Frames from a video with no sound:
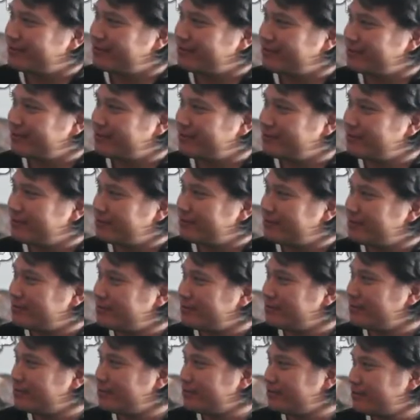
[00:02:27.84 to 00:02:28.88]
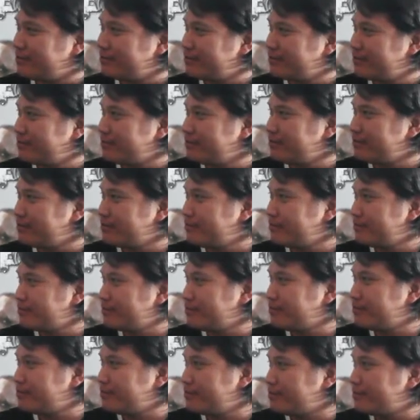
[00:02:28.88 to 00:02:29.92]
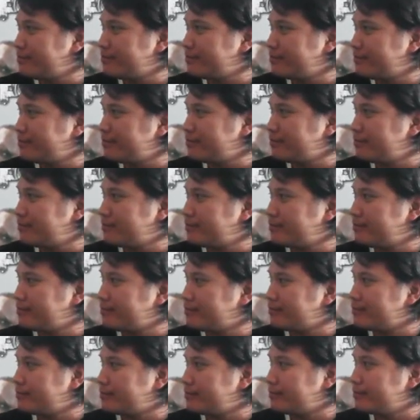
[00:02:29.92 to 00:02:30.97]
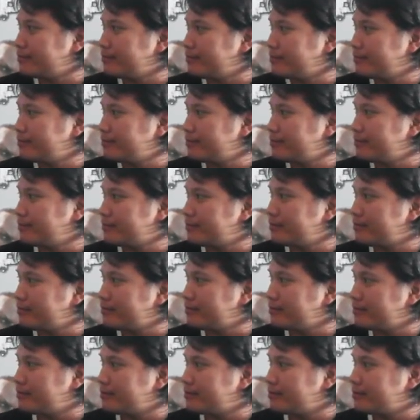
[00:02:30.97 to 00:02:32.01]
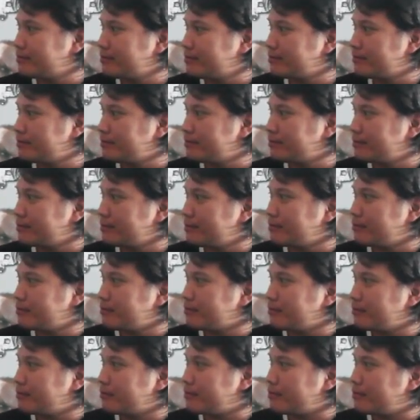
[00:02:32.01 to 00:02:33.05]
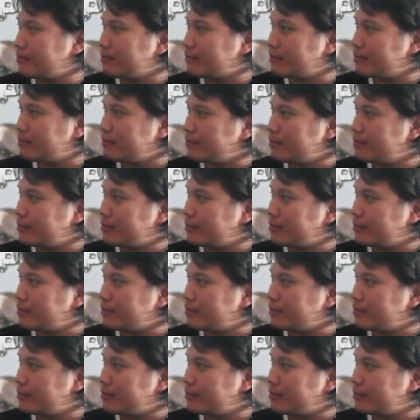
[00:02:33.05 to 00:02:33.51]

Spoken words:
This person isn't speaking.